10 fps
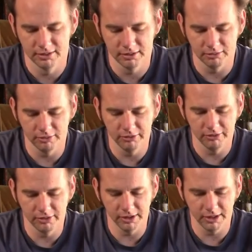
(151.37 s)

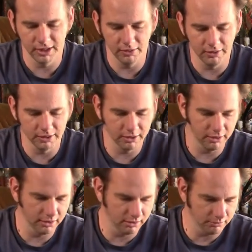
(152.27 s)
Originally it had like
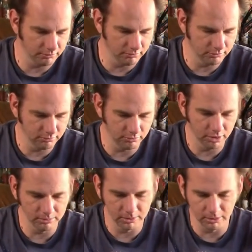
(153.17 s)
a
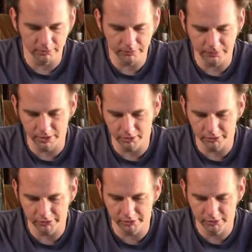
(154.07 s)
rubber
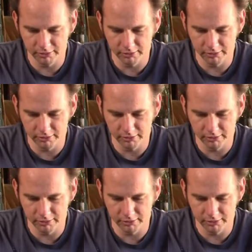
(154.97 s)
felt